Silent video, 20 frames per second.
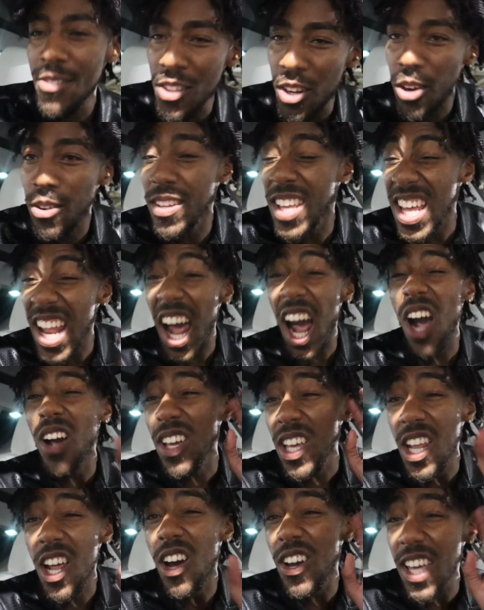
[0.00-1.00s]
you know, get out
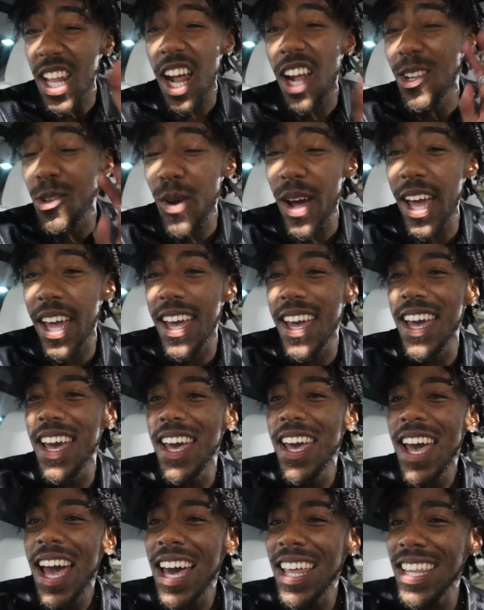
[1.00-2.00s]
of the way.
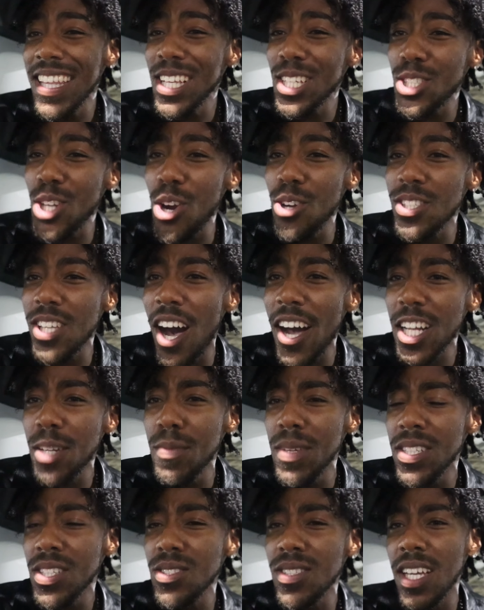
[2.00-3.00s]
And then this girl talking to
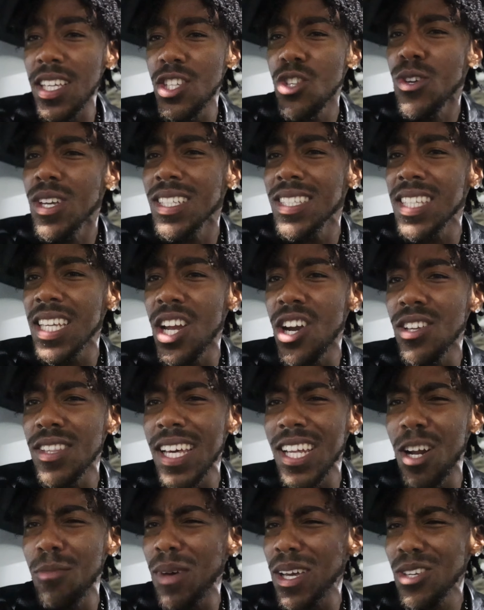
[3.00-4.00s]
me, she's like, you can see her
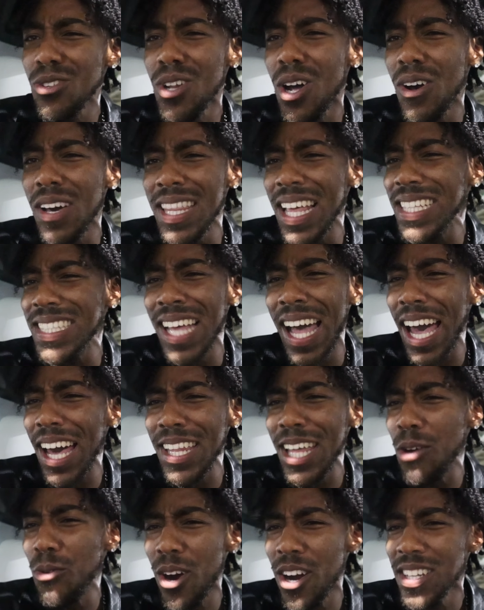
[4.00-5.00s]
later. I'm like, you know that's not how
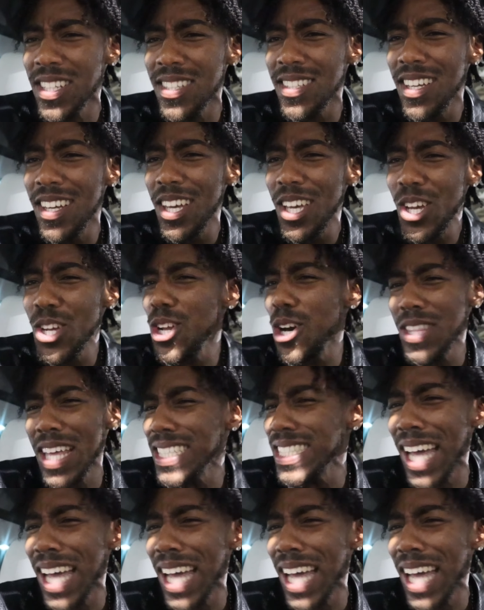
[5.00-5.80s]
that works. Yeah.